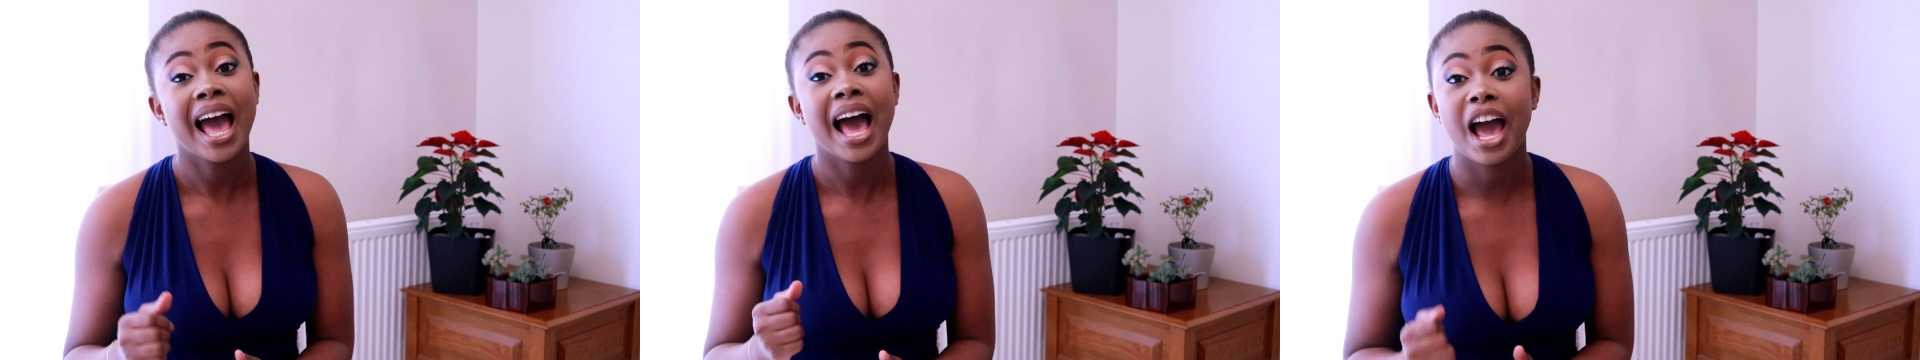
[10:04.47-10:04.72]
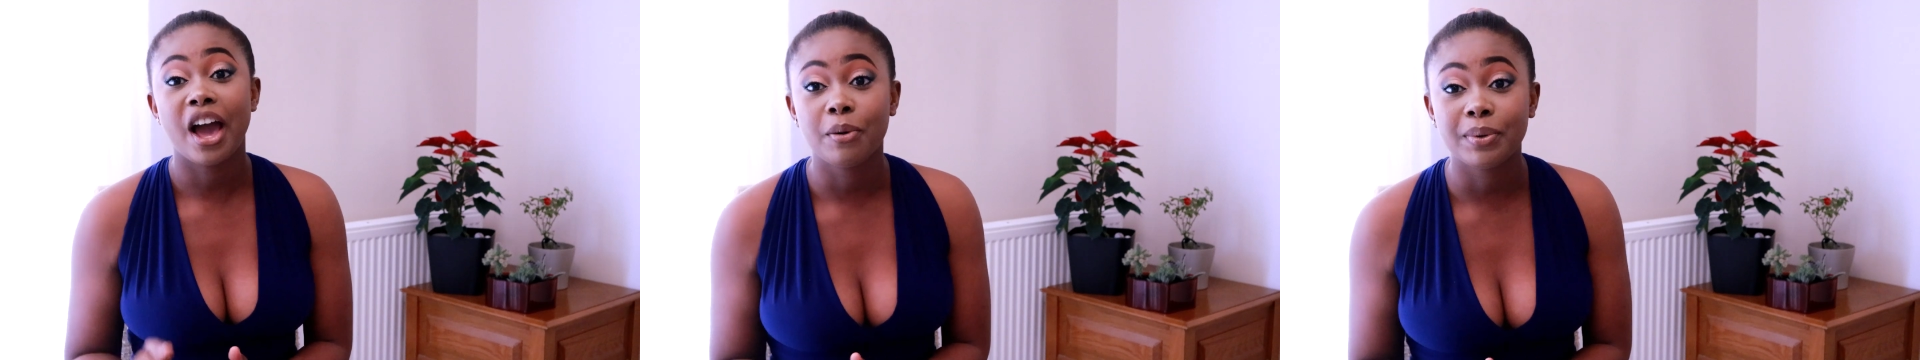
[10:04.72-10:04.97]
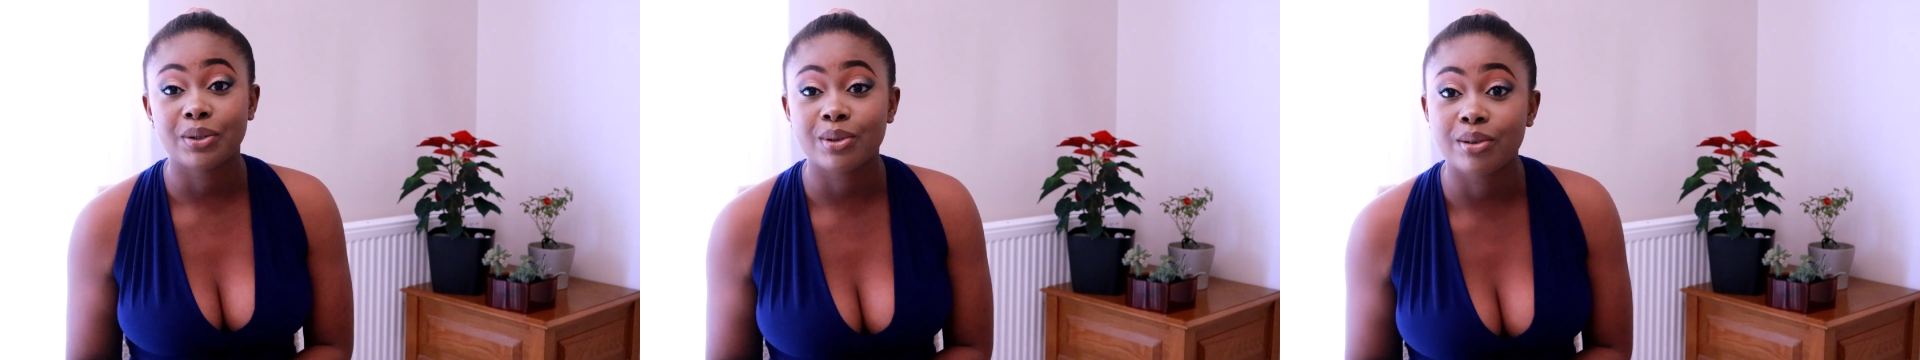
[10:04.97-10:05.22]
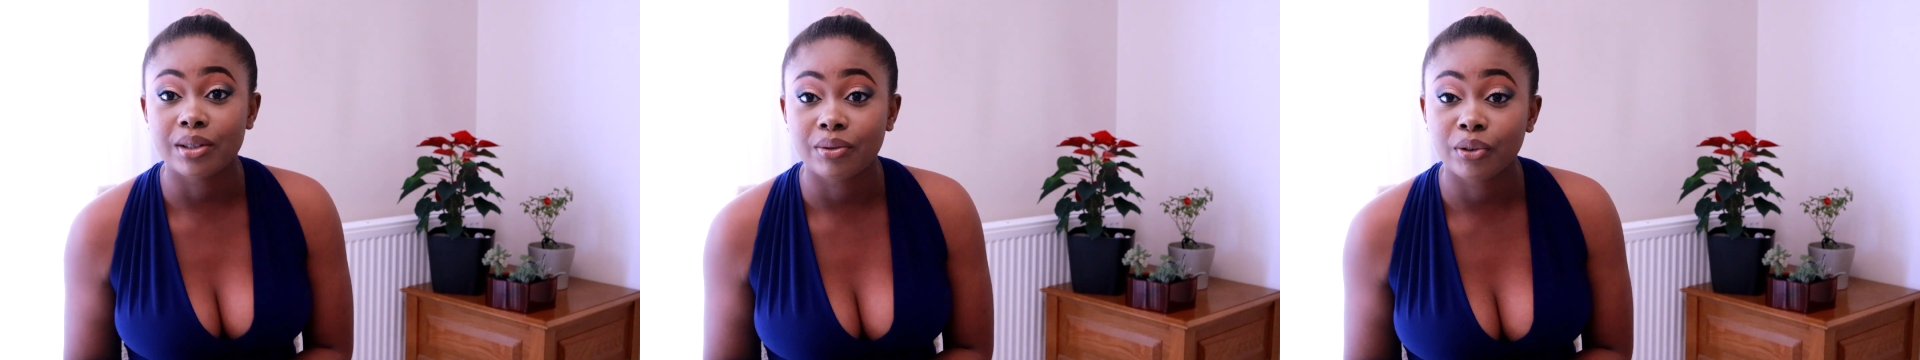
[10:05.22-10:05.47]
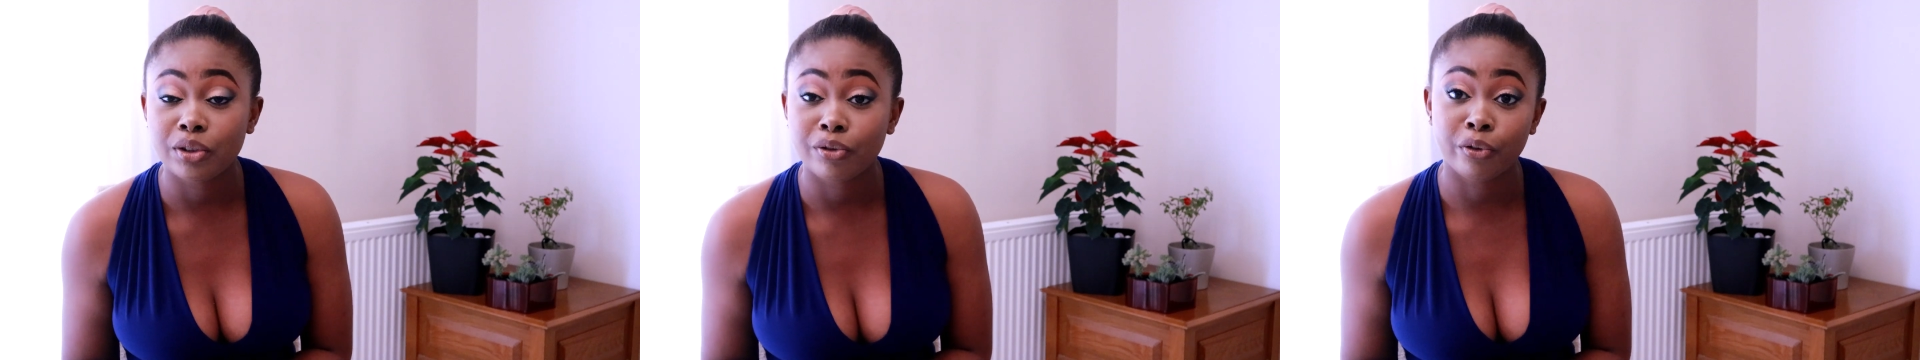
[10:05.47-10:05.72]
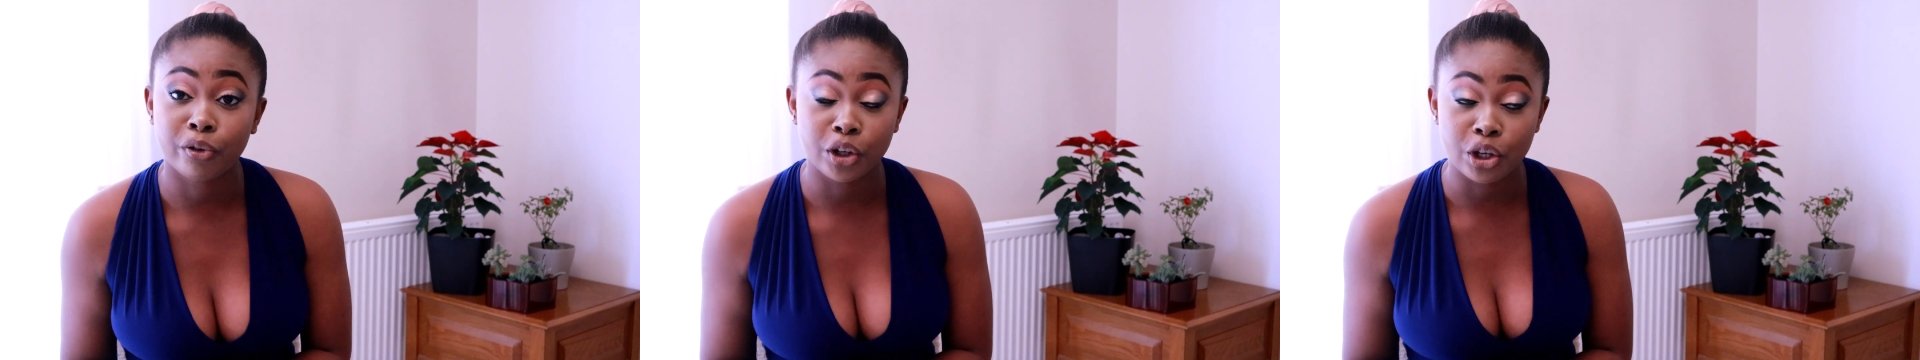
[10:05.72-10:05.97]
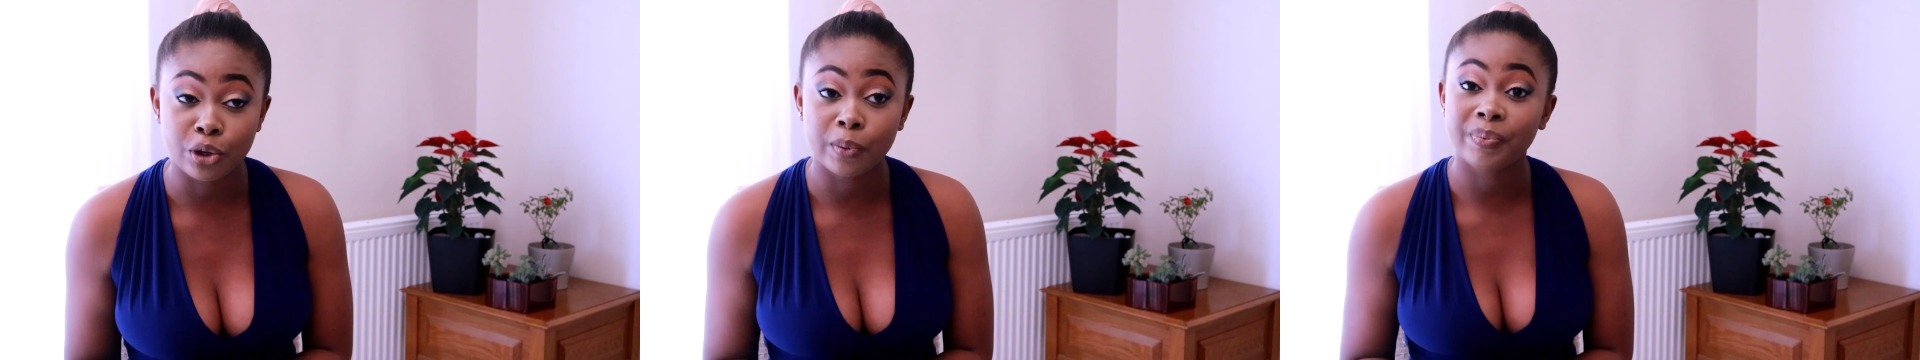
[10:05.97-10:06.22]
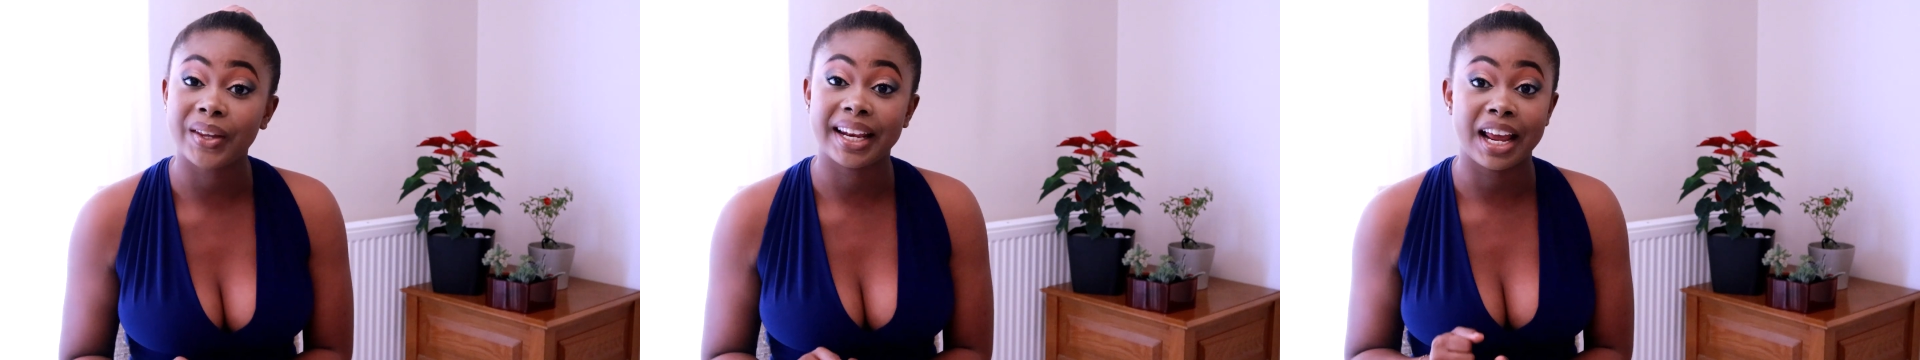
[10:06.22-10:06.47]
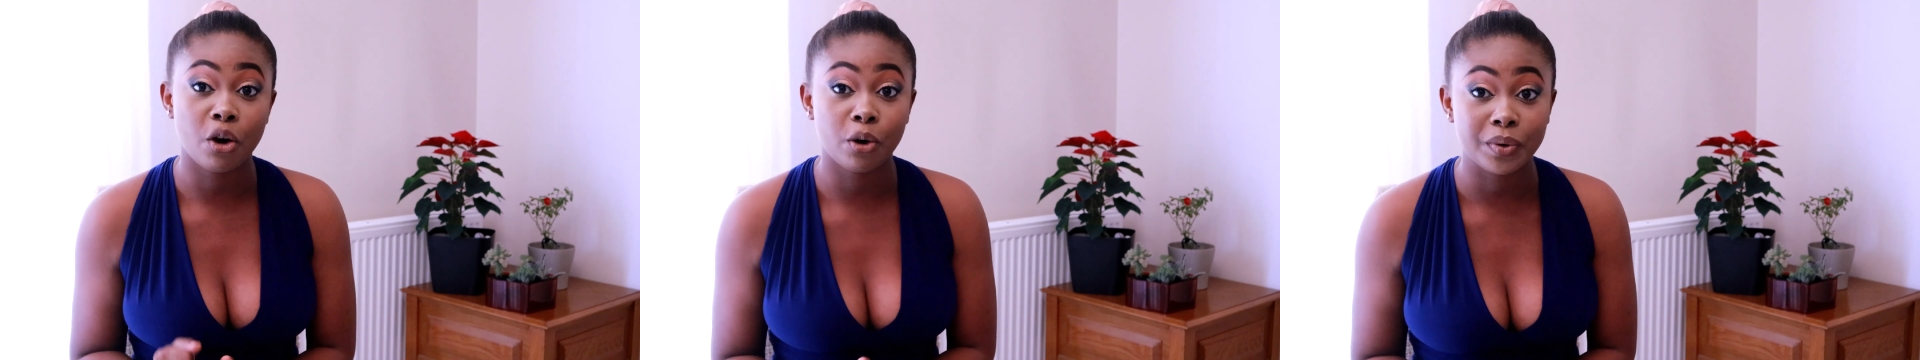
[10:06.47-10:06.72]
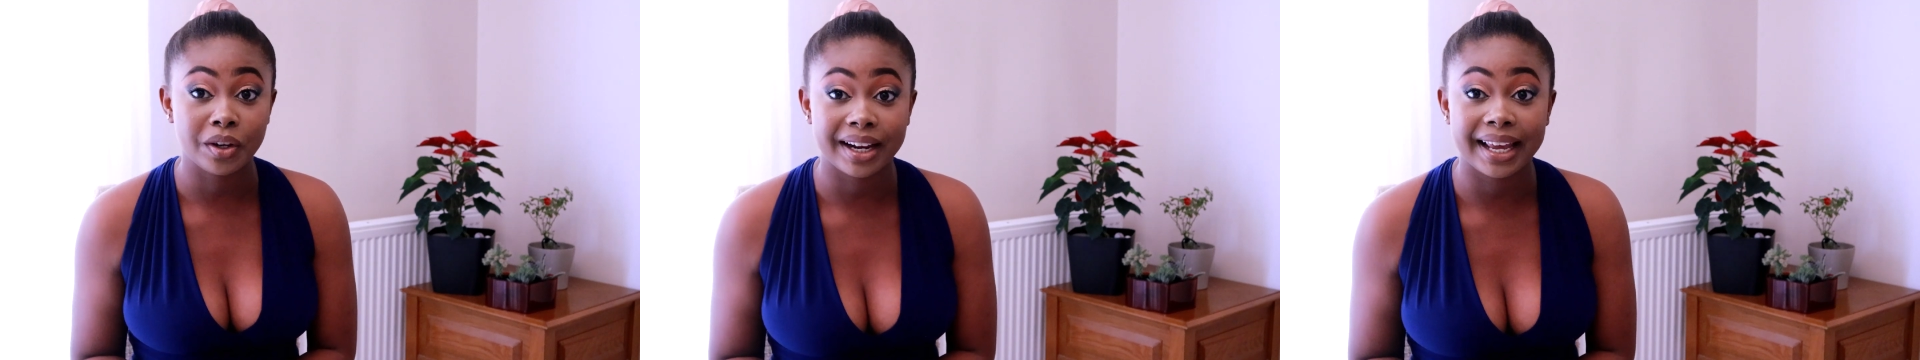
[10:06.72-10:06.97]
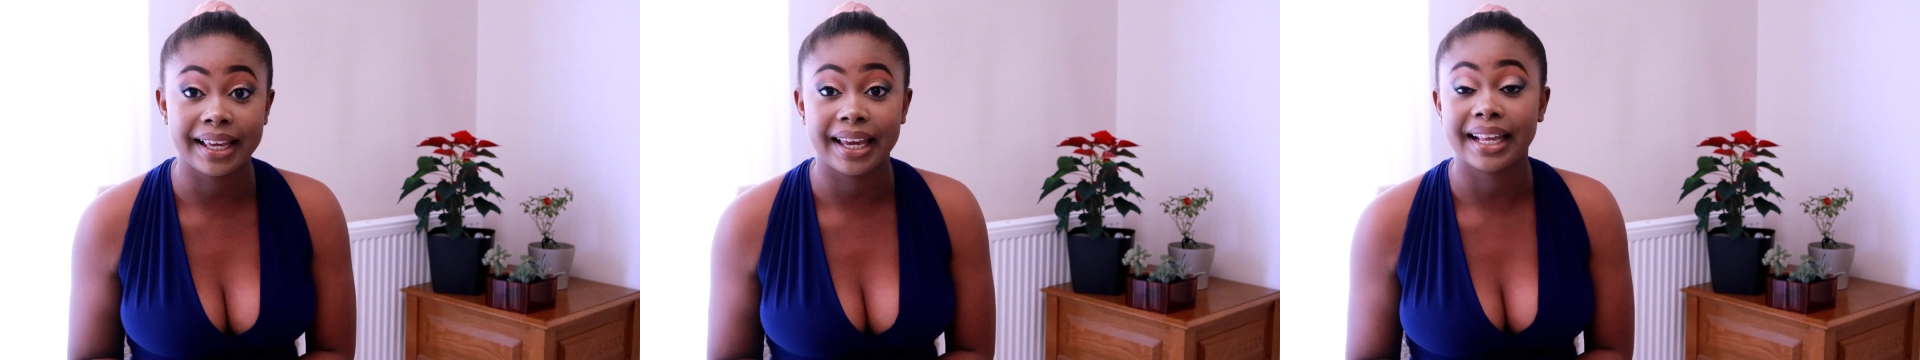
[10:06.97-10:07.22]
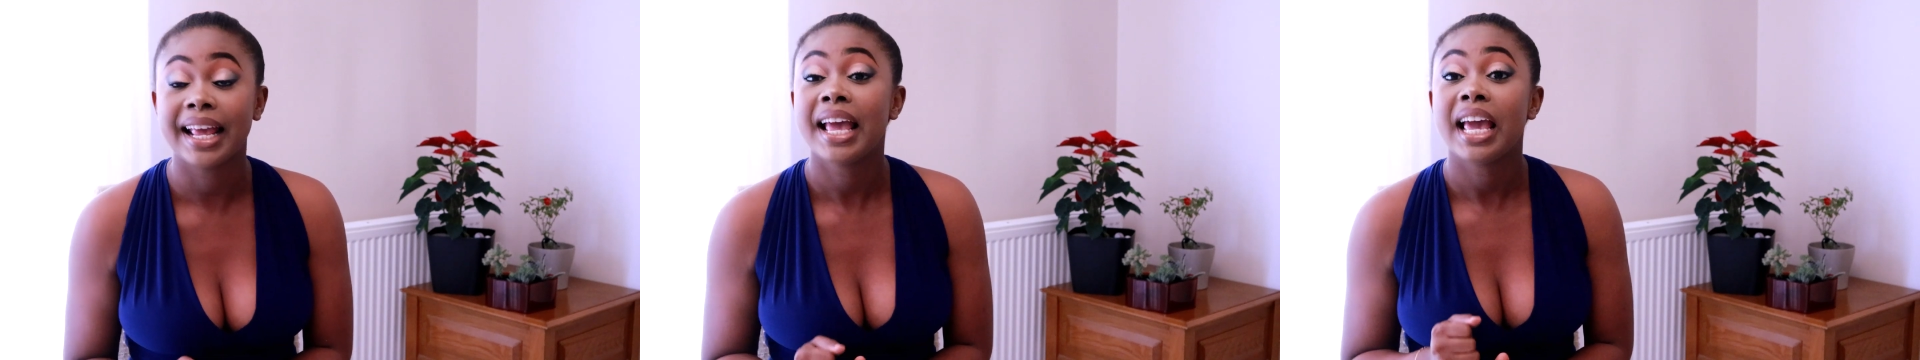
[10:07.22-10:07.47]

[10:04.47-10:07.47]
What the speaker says: I hope it was useful for you, and I hope you like it.